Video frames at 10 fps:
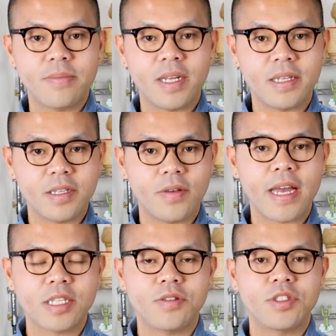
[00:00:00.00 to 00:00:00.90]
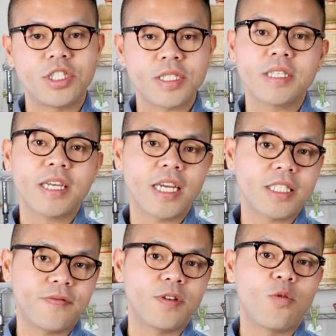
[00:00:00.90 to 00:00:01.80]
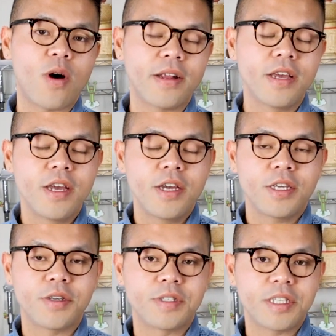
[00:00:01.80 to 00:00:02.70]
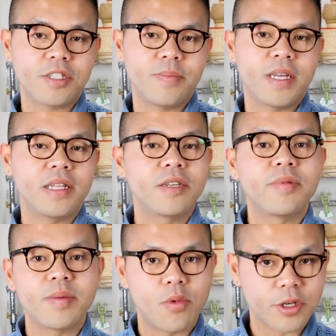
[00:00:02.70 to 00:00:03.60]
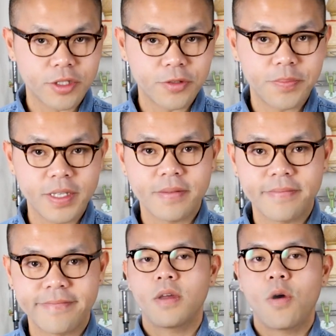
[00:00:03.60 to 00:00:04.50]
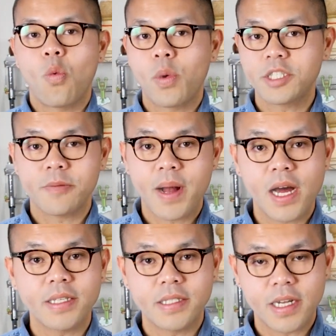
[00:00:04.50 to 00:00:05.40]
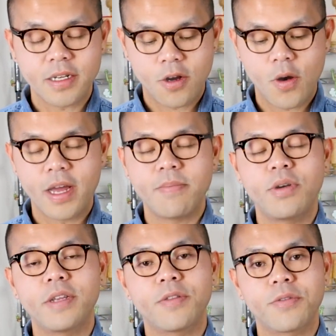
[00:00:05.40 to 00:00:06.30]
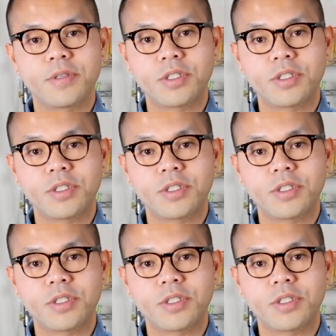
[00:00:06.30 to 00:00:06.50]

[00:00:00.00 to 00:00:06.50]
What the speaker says: but a little extra just in case if you want your dish to be a little bit more soupy. Once your pot is done, go ahead and put it through a